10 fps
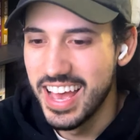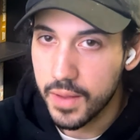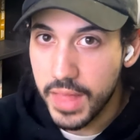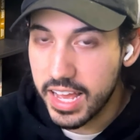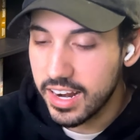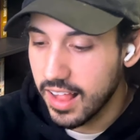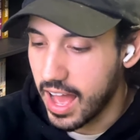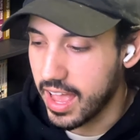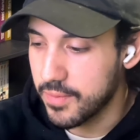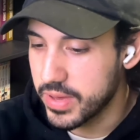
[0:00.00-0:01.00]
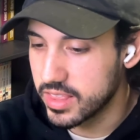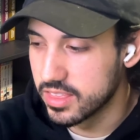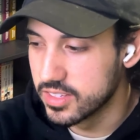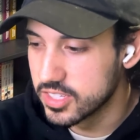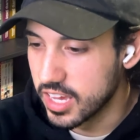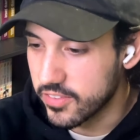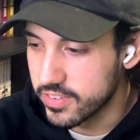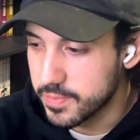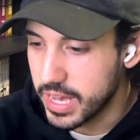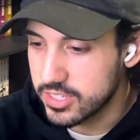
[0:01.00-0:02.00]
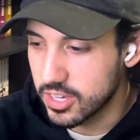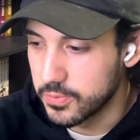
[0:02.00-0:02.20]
I'm not gonna lie, I've been sick for the past like